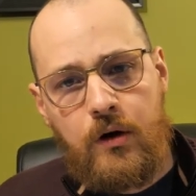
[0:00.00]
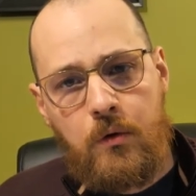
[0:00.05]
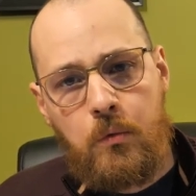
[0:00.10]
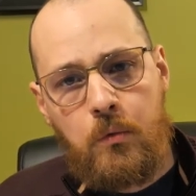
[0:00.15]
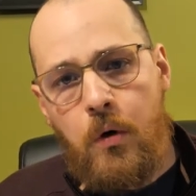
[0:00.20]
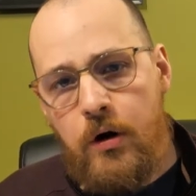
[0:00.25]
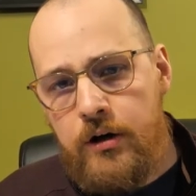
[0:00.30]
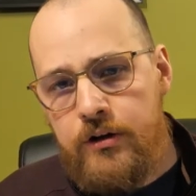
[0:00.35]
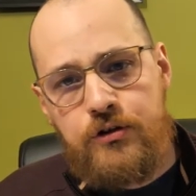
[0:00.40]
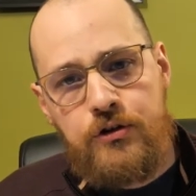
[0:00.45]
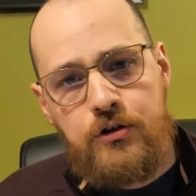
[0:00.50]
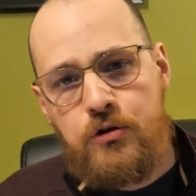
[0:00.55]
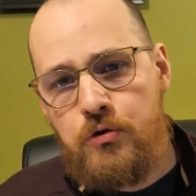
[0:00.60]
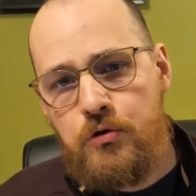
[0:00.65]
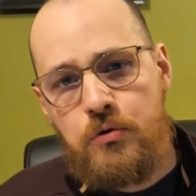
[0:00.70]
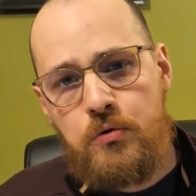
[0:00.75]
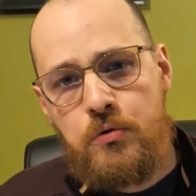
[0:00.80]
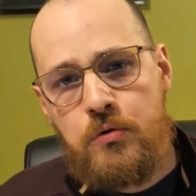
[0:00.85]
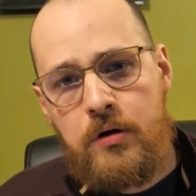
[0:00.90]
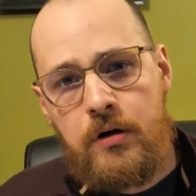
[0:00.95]
what do
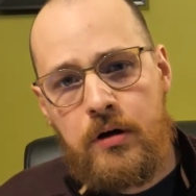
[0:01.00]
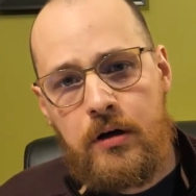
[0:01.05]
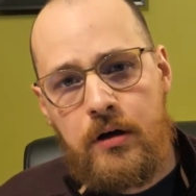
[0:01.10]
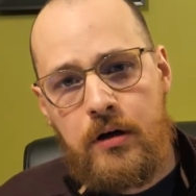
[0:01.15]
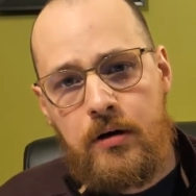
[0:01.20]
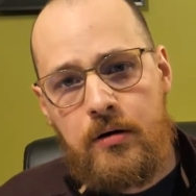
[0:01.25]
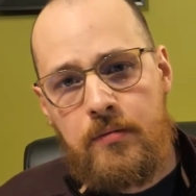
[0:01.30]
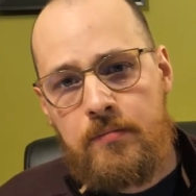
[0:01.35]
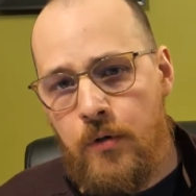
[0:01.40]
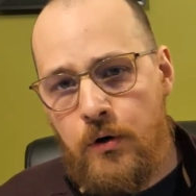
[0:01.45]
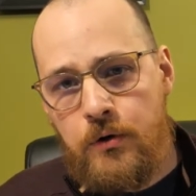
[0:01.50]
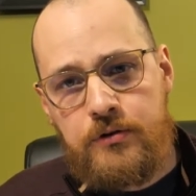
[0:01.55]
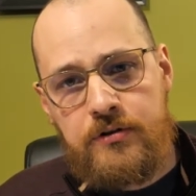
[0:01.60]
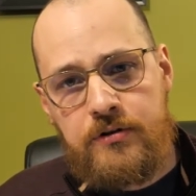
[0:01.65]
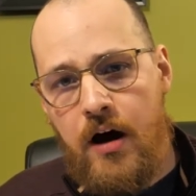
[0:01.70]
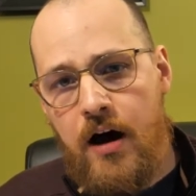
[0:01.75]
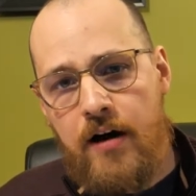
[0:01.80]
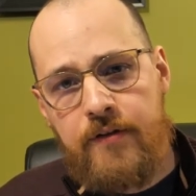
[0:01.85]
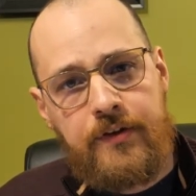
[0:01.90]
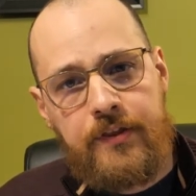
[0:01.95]
you most
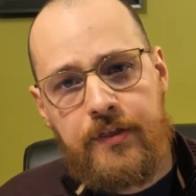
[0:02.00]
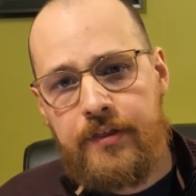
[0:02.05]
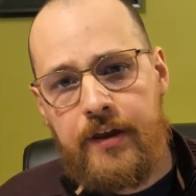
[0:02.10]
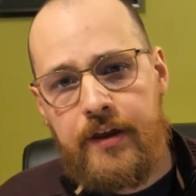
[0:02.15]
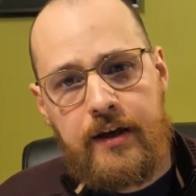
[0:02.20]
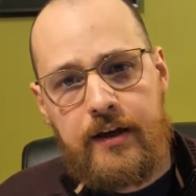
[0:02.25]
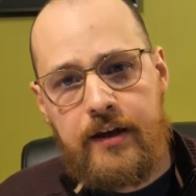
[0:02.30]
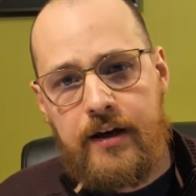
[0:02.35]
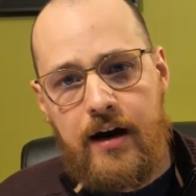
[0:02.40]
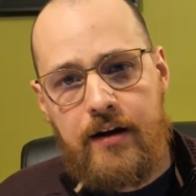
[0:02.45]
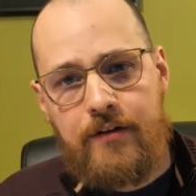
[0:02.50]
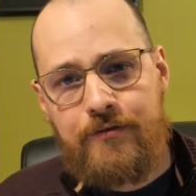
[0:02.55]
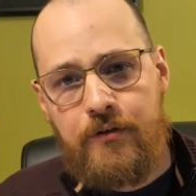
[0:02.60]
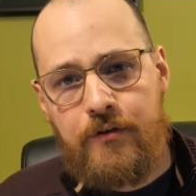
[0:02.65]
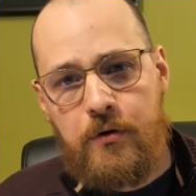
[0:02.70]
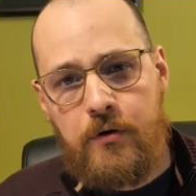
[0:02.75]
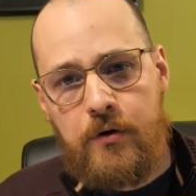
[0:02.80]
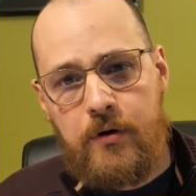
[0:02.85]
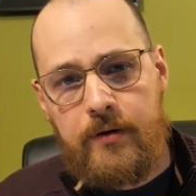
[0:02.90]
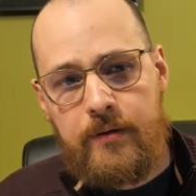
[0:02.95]
often thank God
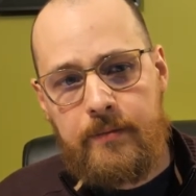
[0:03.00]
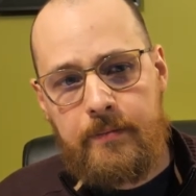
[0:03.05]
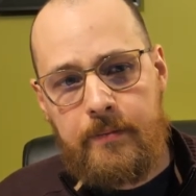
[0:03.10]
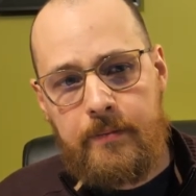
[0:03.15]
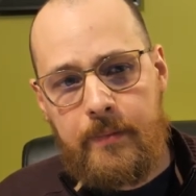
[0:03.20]
for?